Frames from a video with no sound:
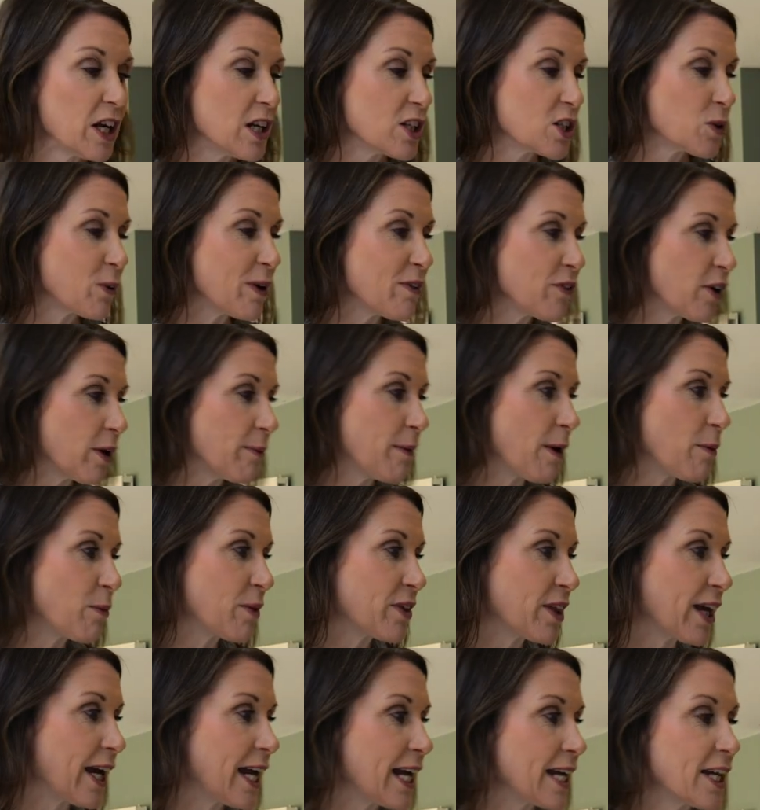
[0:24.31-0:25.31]
So we've come up
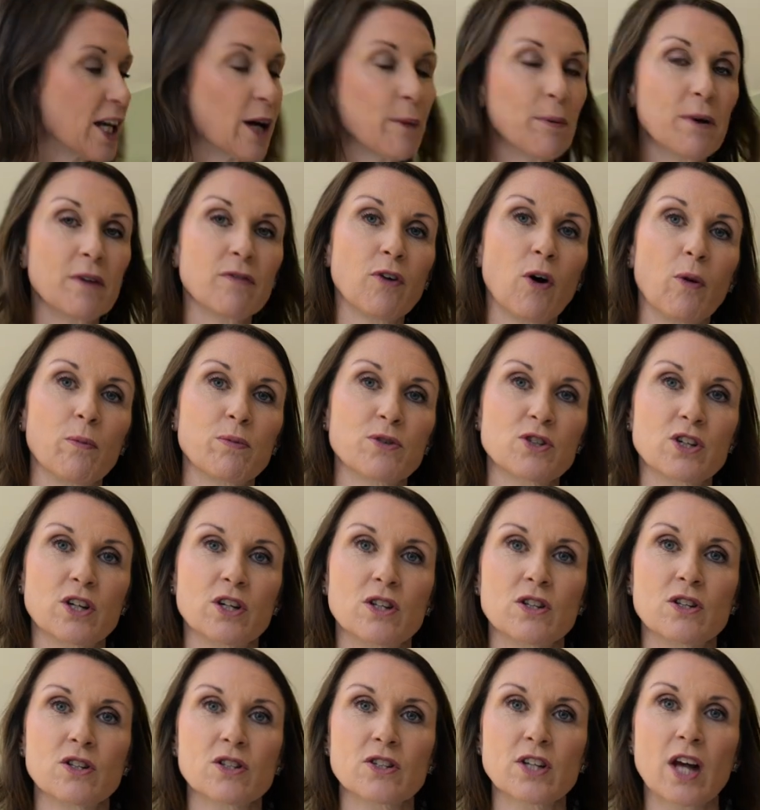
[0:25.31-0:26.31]
with a couple of
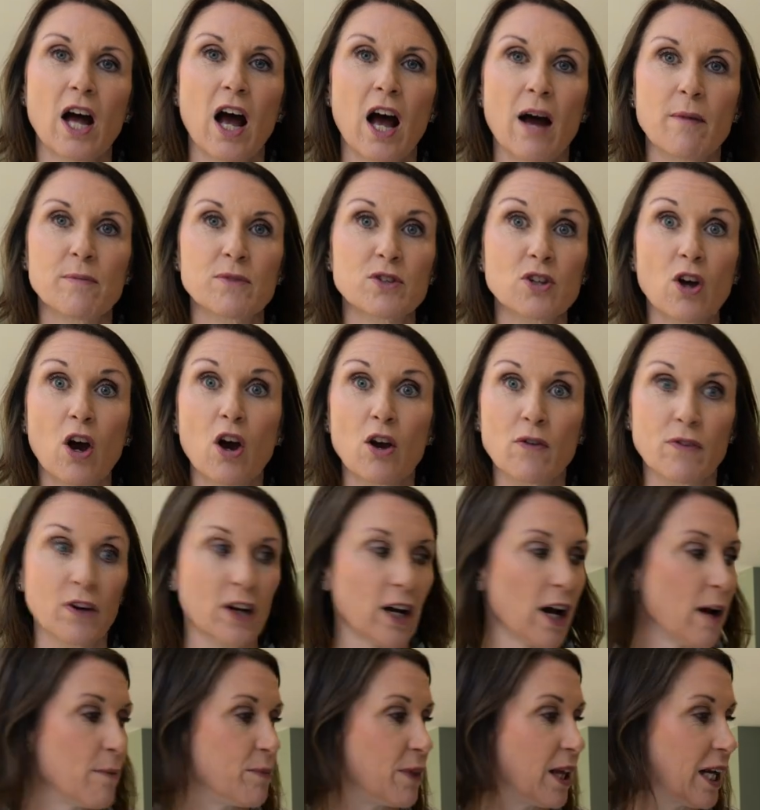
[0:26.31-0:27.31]
options to
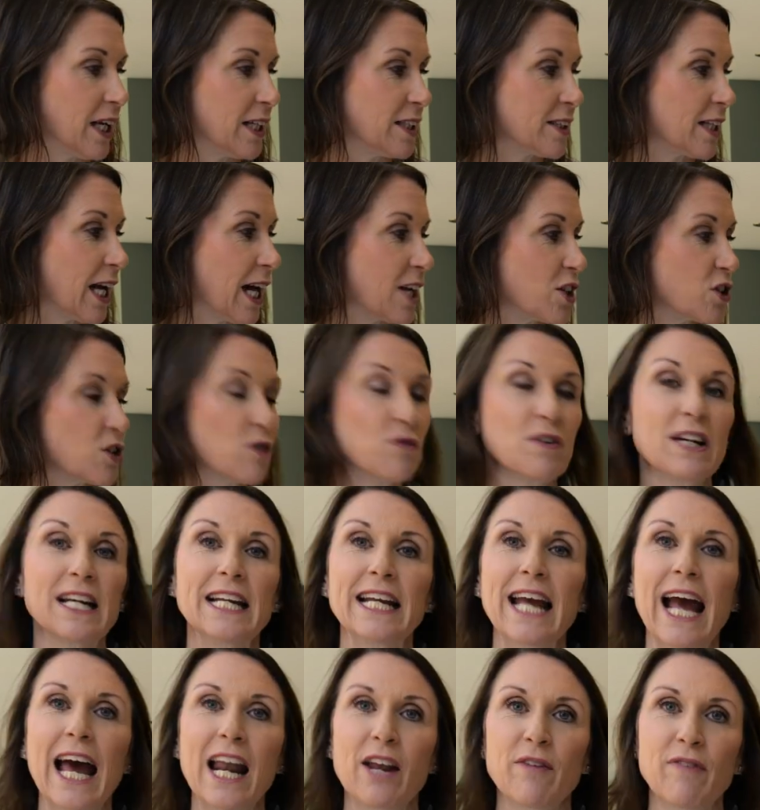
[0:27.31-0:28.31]
overcome this and to
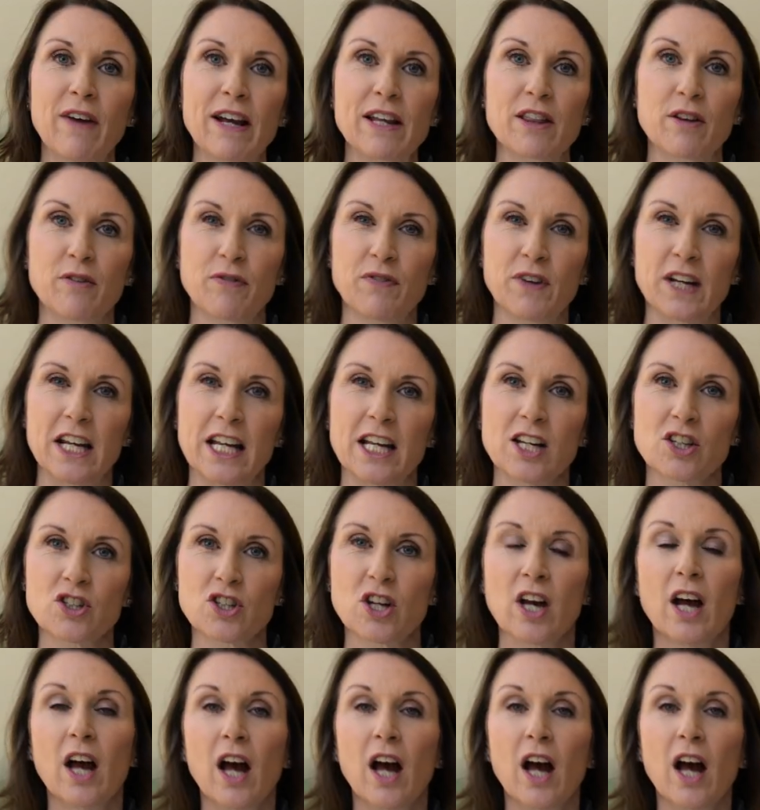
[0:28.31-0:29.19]
really elevate the finish